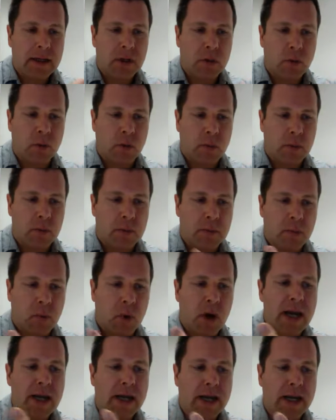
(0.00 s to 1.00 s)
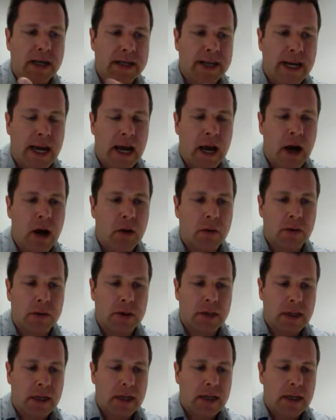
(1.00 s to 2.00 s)
you will be breaking
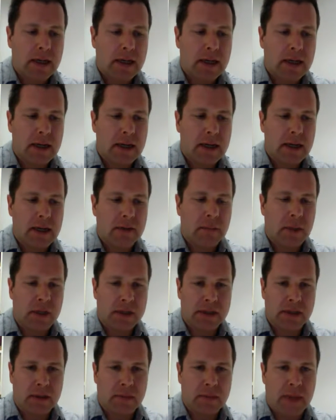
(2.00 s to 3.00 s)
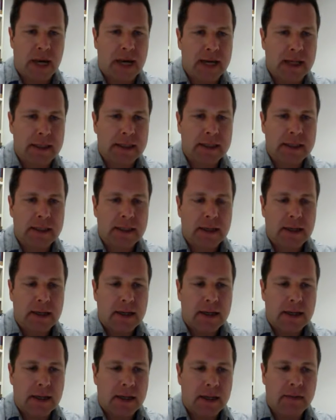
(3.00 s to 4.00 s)
down muscle mass
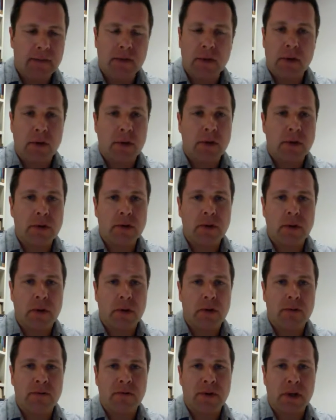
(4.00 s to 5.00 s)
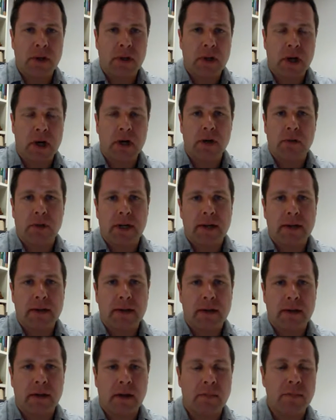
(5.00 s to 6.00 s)
even though you don't feel hungry.
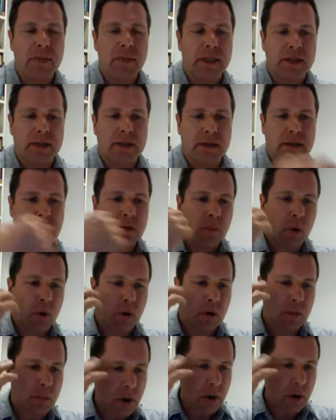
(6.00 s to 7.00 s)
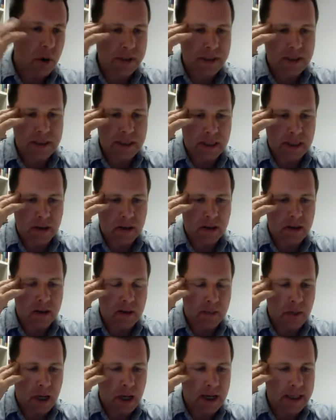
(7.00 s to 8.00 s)
The limbic system, or emotion center in
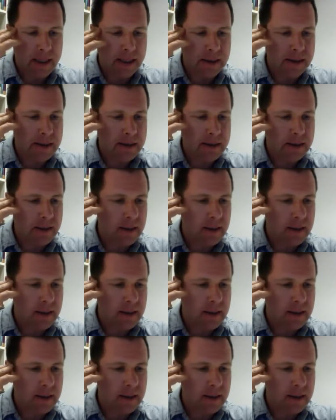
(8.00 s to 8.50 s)
the mind,